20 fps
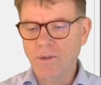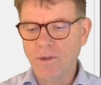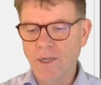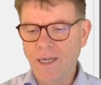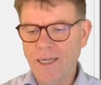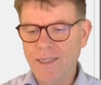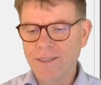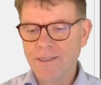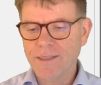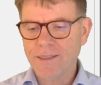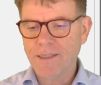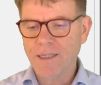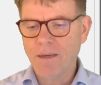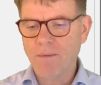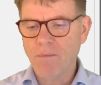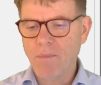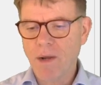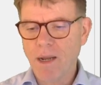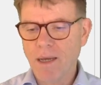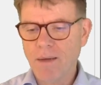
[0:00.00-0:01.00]

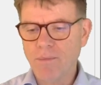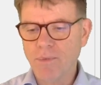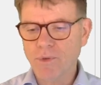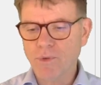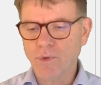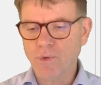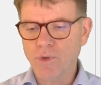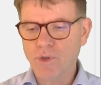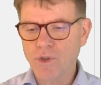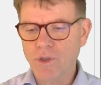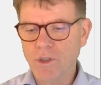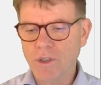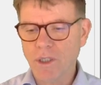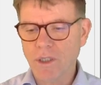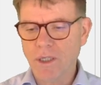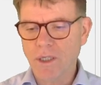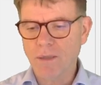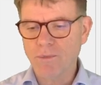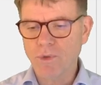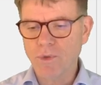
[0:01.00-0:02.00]
SCM Lab solution
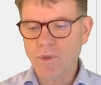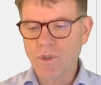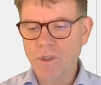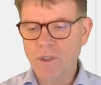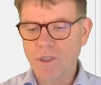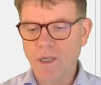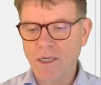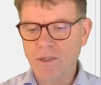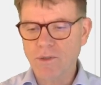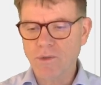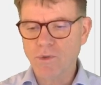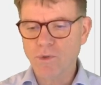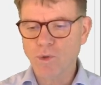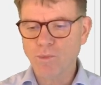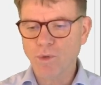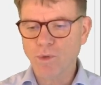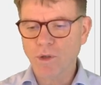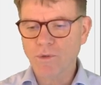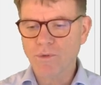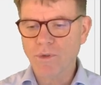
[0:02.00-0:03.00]
that I'm using as
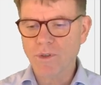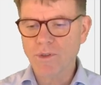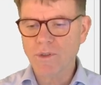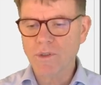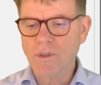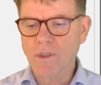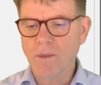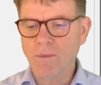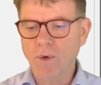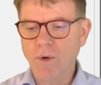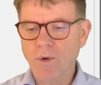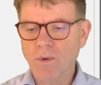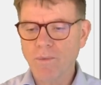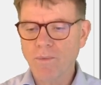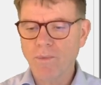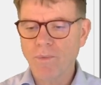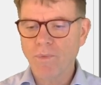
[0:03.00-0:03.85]
support for this demo,